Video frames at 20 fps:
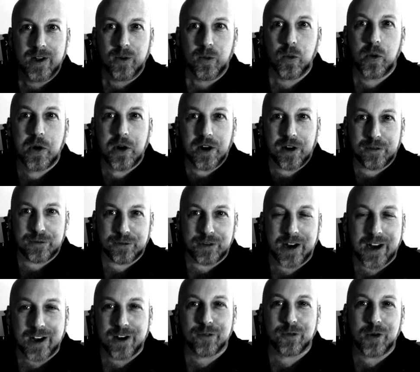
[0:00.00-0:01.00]
we're
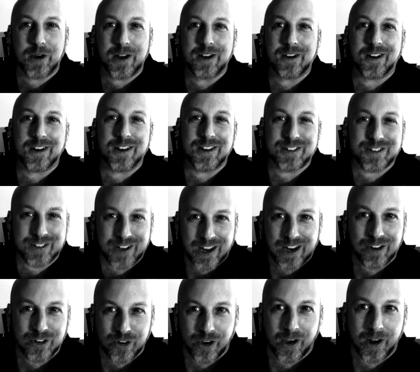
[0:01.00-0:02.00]
afraid of what you're going to
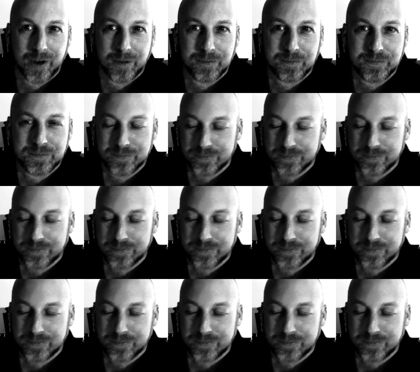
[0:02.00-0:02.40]
say, John.